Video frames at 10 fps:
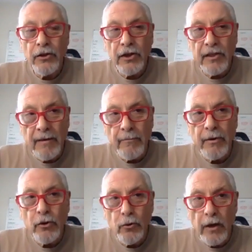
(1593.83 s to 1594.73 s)

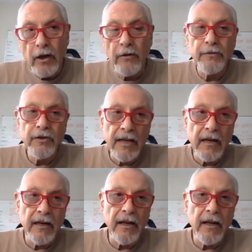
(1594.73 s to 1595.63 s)
December 12th,
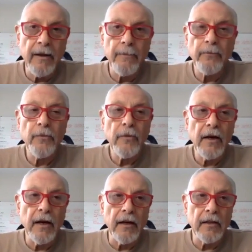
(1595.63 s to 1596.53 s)
Saturday,
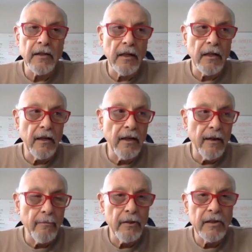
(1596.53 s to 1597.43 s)
and it's at the
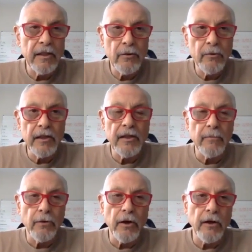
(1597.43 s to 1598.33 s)
Embassy Suites
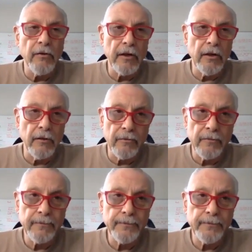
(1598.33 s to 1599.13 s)
in Boca Raton.